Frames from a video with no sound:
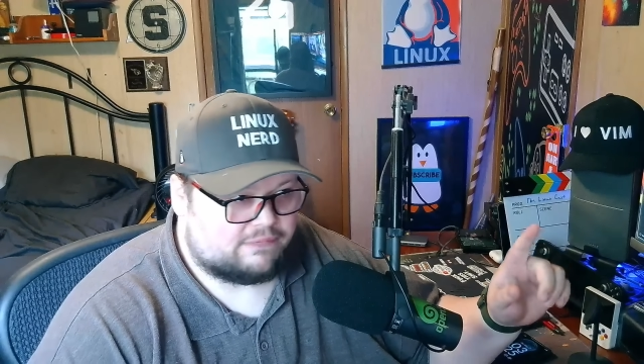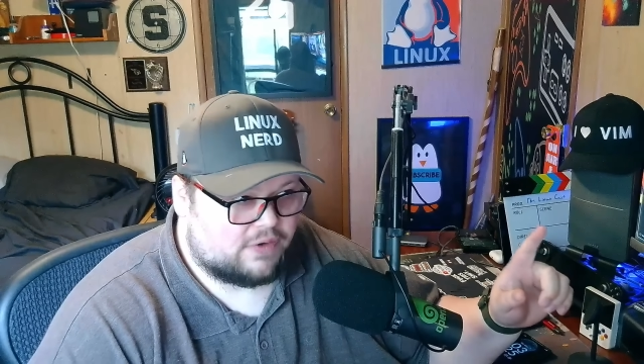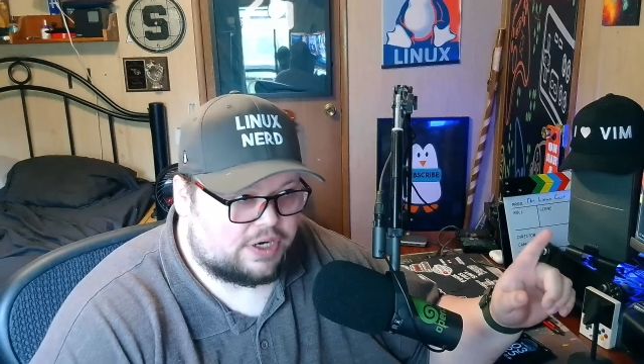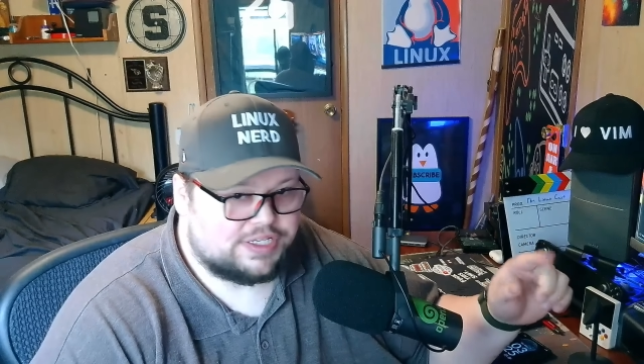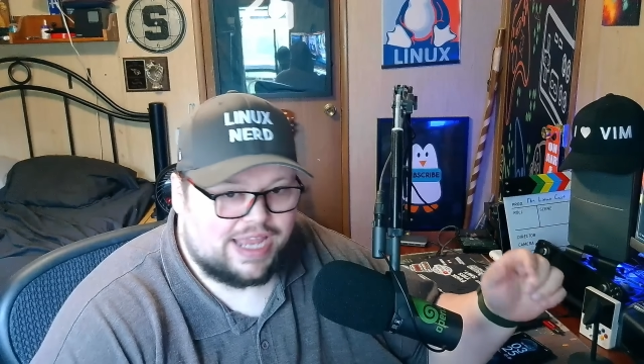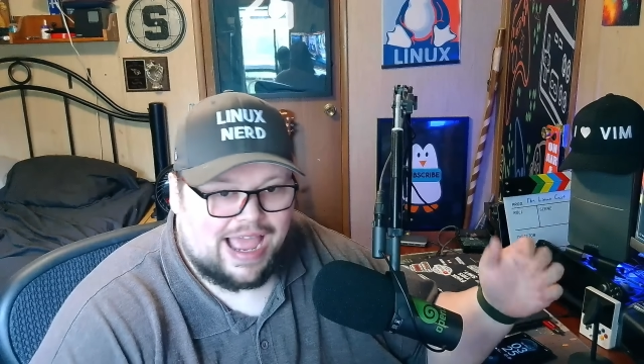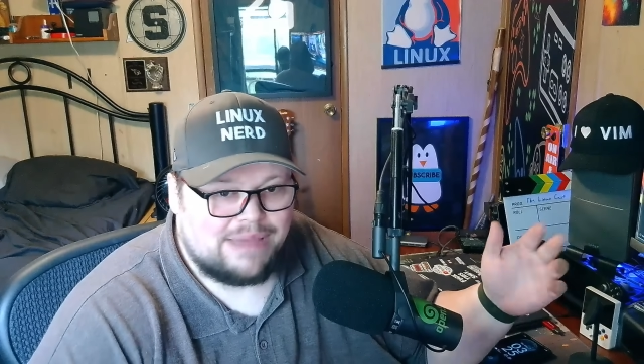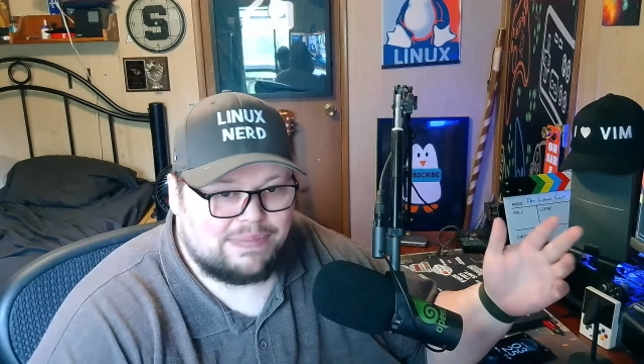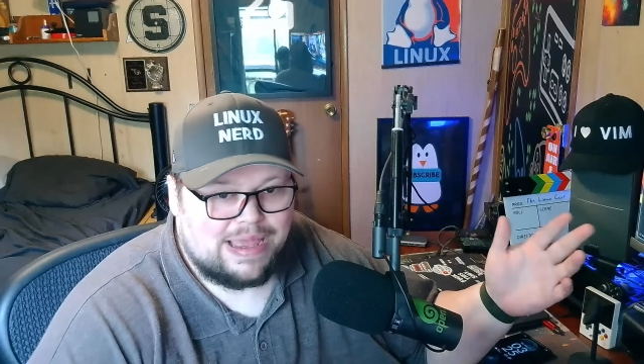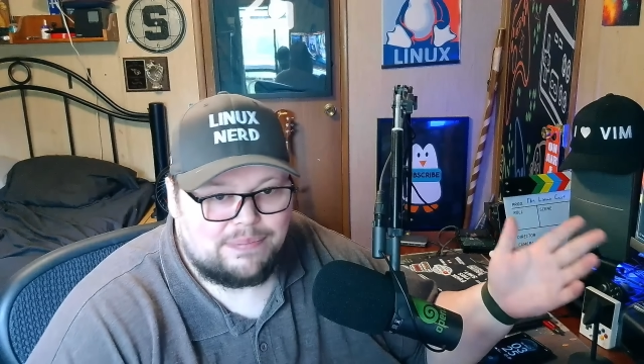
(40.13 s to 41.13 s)
First,
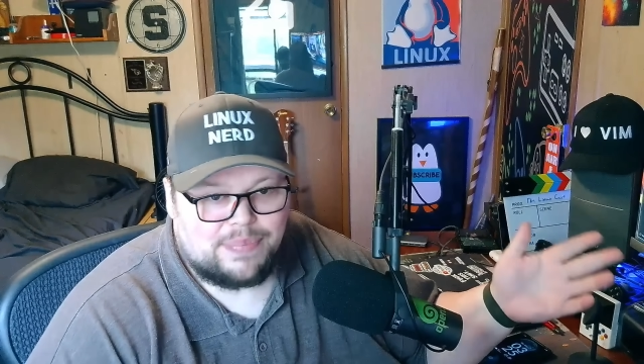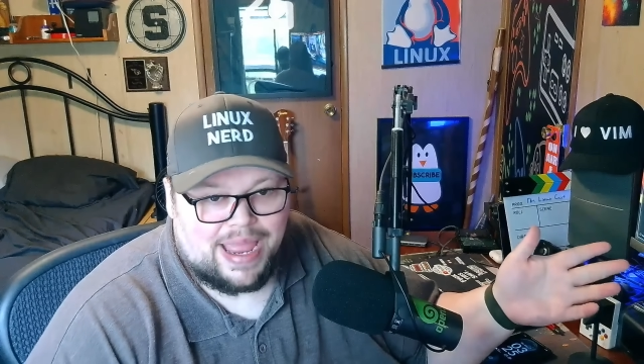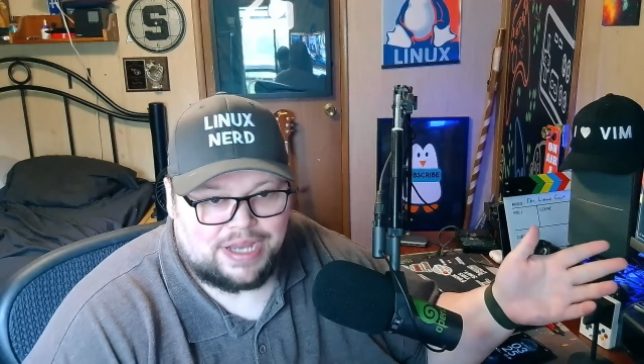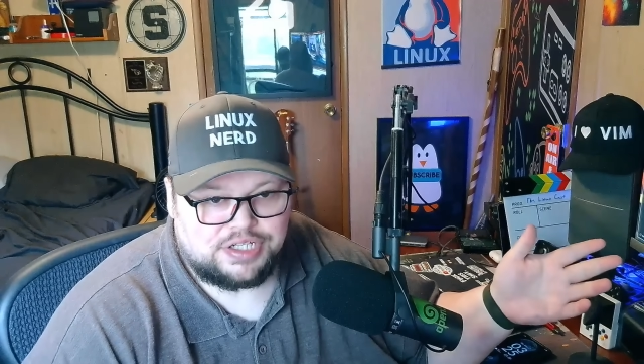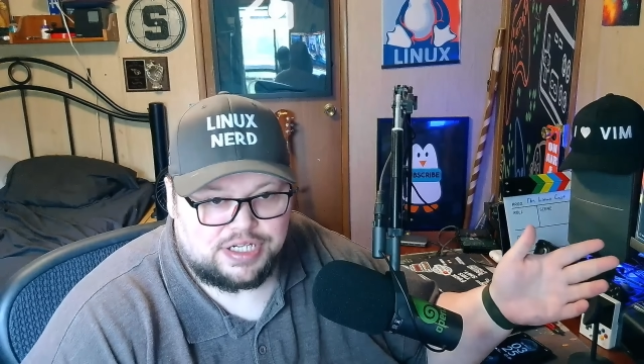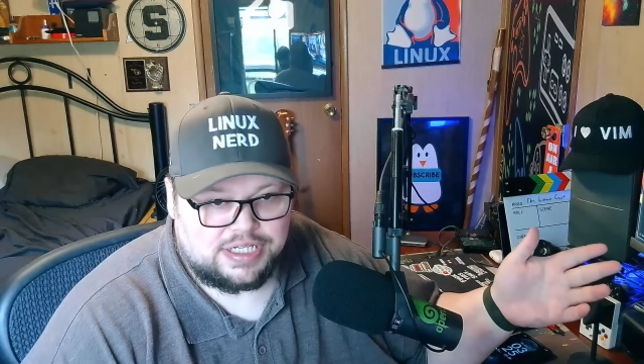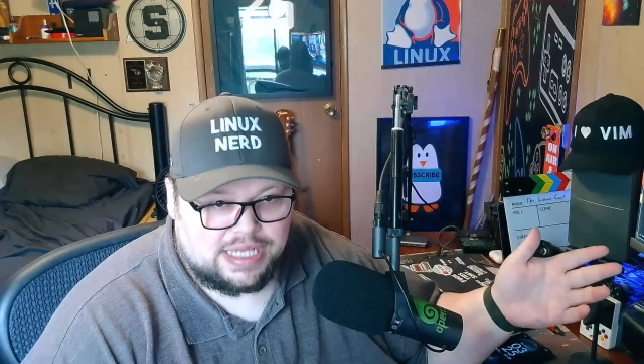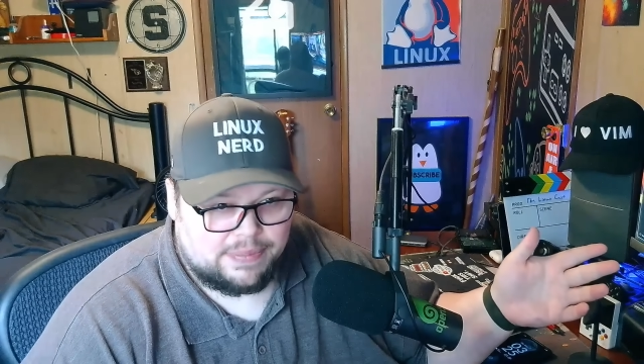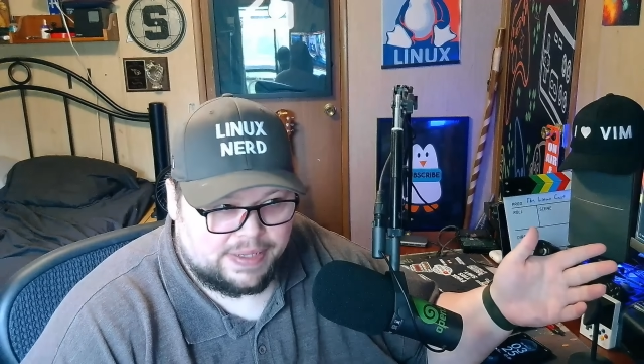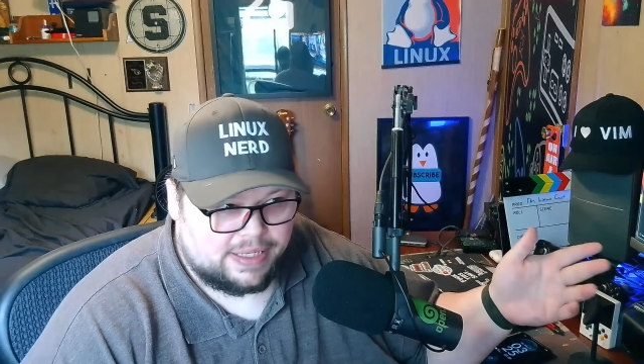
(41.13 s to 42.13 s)
I'm not bashing
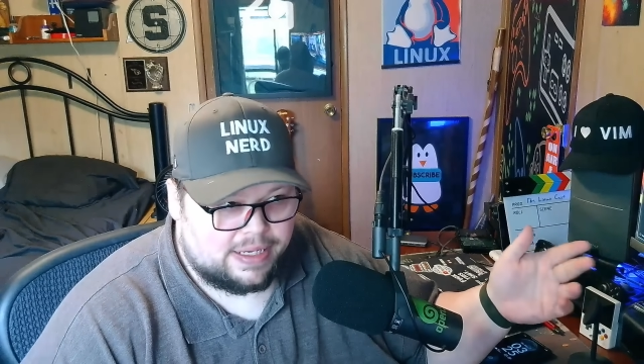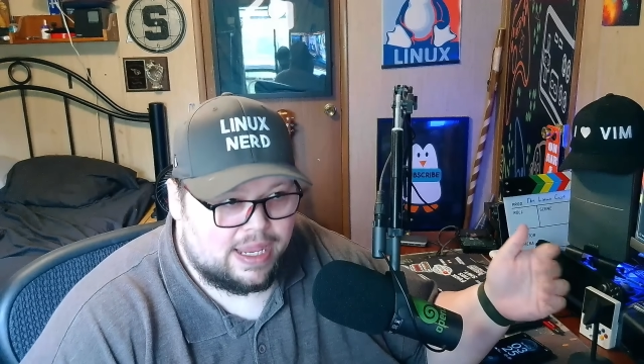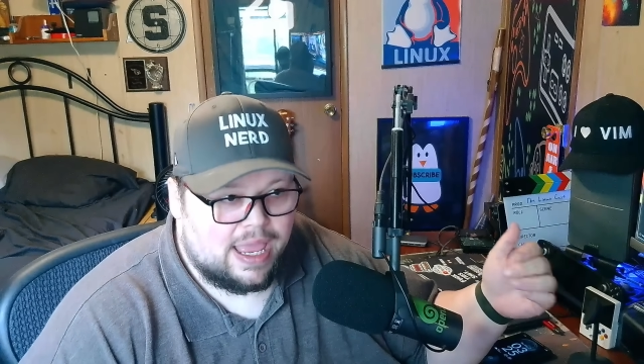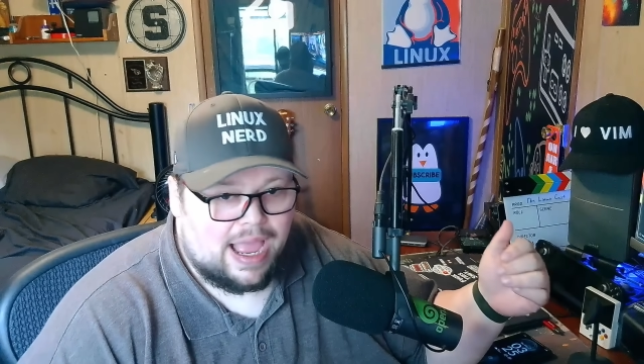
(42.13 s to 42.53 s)
Debian.